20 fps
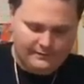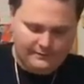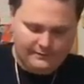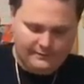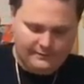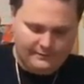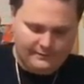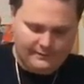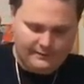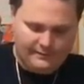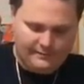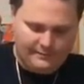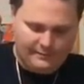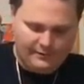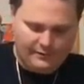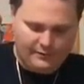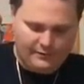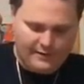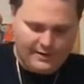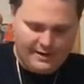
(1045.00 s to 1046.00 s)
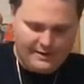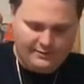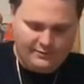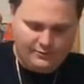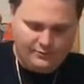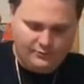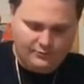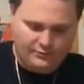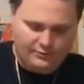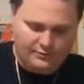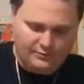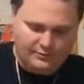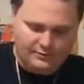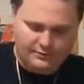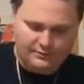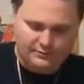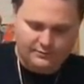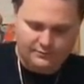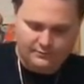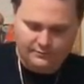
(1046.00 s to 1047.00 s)
And then I'm gonna go ahead and use
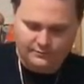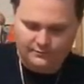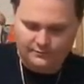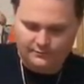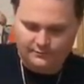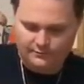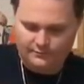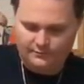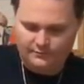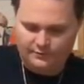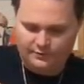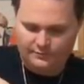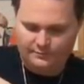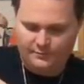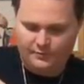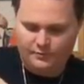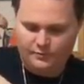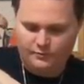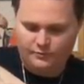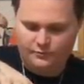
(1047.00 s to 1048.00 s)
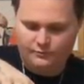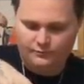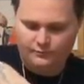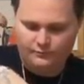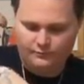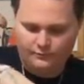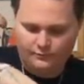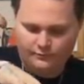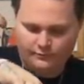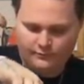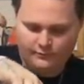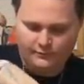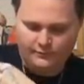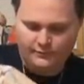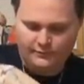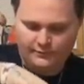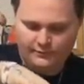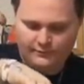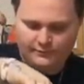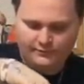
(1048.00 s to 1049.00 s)
this spoon
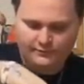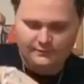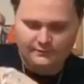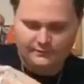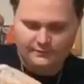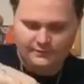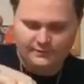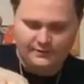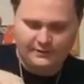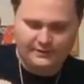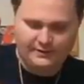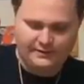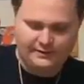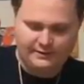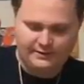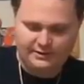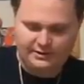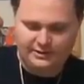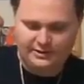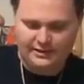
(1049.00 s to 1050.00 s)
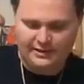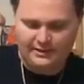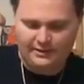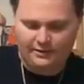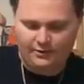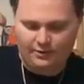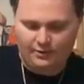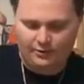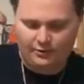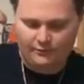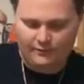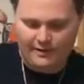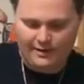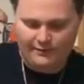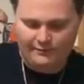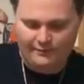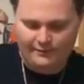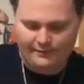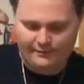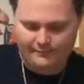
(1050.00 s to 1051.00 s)
to get this jelly all
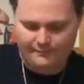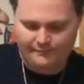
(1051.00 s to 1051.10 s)
around it.